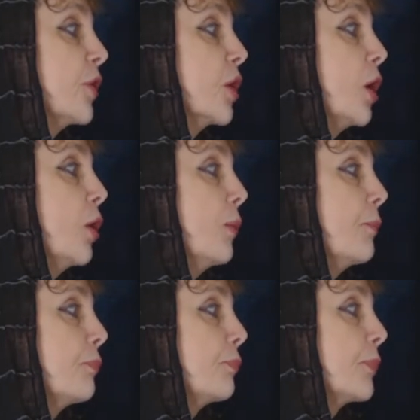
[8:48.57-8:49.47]
Virgo,
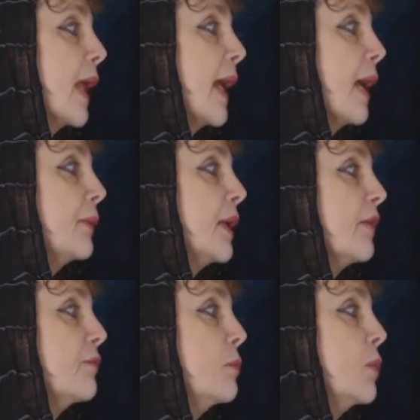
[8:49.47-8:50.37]
and we
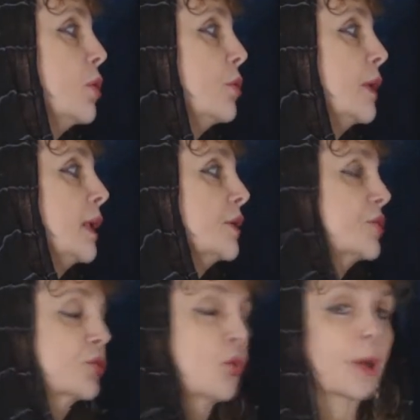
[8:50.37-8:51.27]
have Moon in
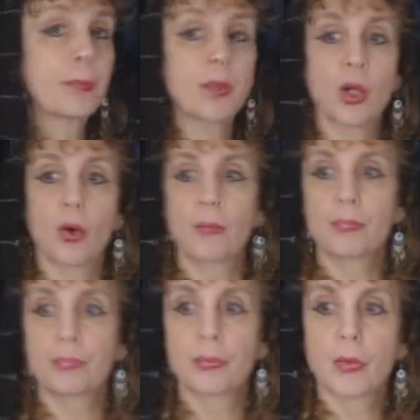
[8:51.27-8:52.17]
Scorpio.
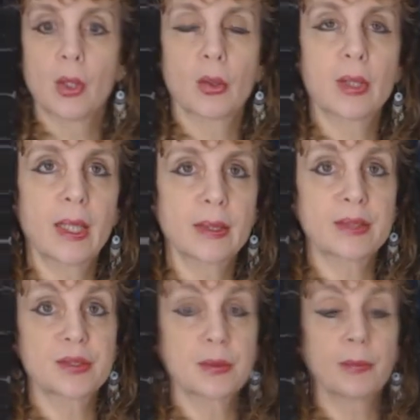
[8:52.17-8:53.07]
Okay,
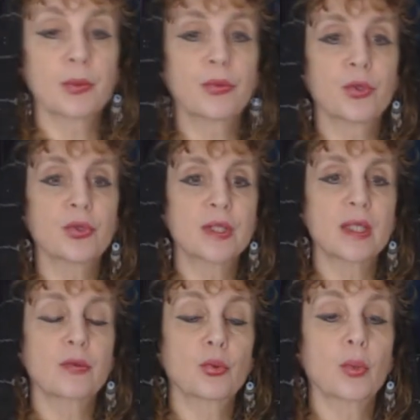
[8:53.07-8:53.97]
that's September
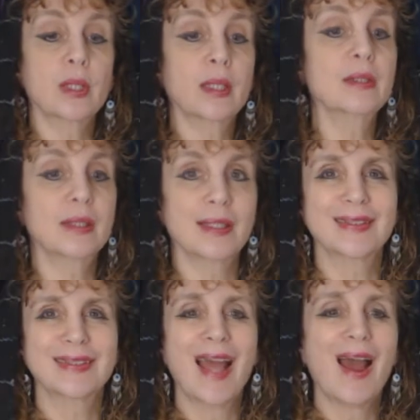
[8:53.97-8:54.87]
13, 2018.
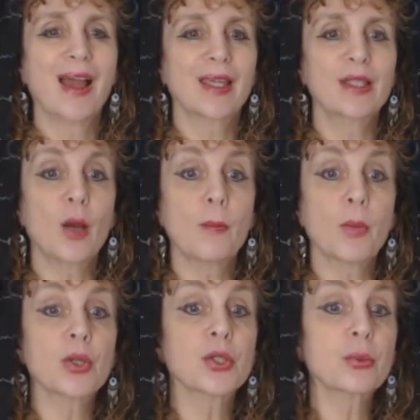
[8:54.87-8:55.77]
Okay, now
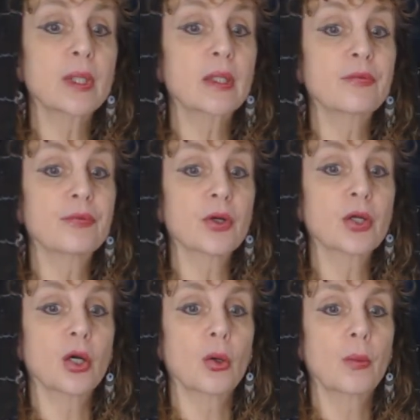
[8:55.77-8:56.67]
Mercury in
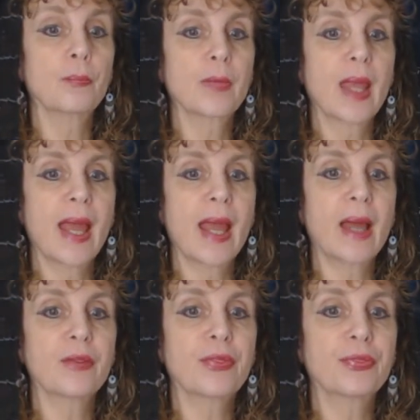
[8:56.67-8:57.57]
Virgo
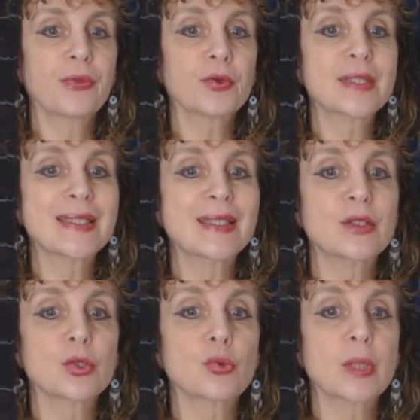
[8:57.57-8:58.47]
at
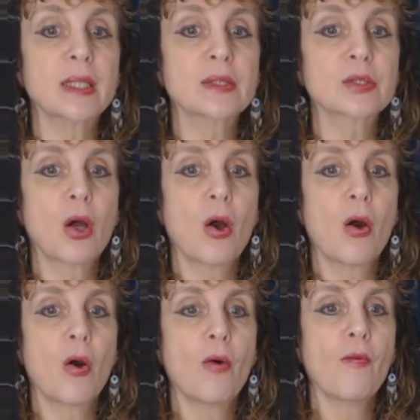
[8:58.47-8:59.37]
13 degrees,
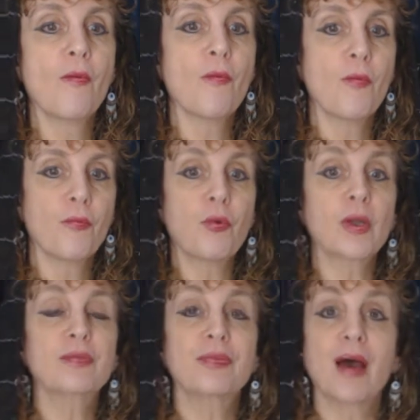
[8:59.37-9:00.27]

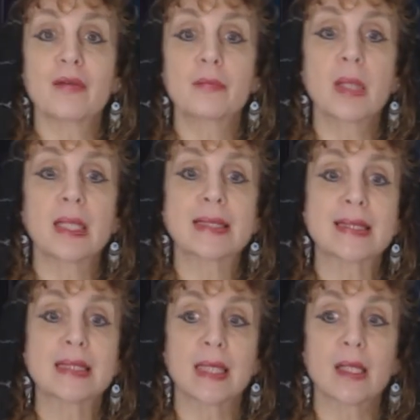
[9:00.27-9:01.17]
45
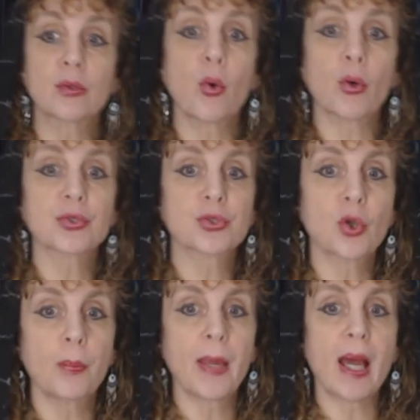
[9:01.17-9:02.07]
minutes in 10th
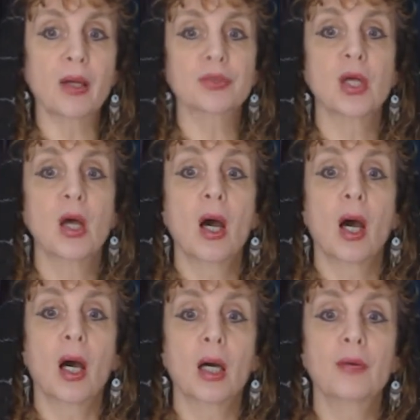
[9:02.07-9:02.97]
horoscope house
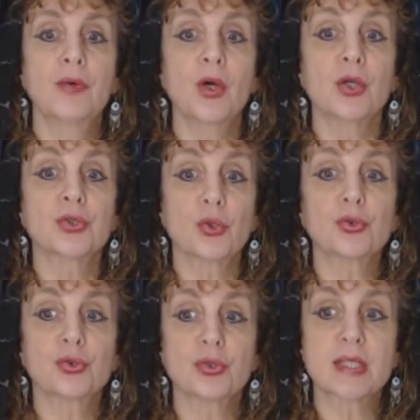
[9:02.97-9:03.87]
of
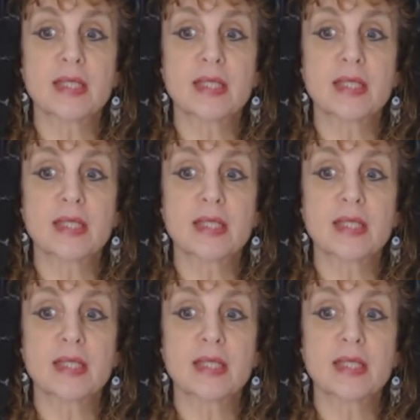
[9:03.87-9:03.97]
social